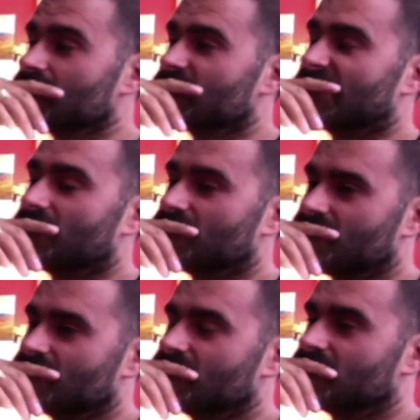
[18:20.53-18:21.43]
So I thought
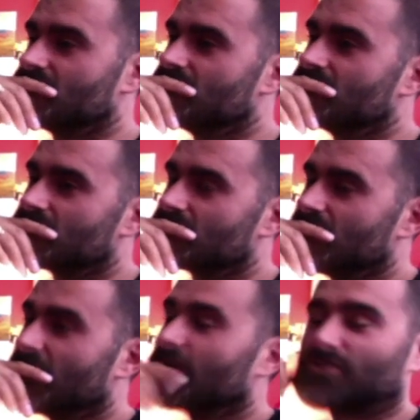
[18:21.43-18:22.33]
it'd be a few hours.
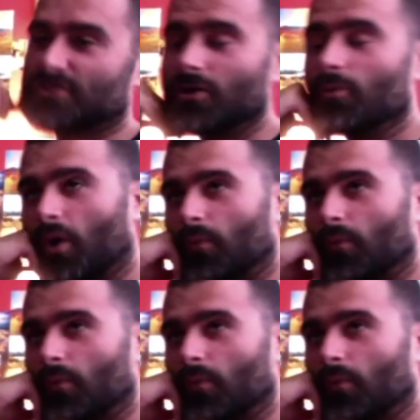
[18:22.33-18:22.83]
Do you know what?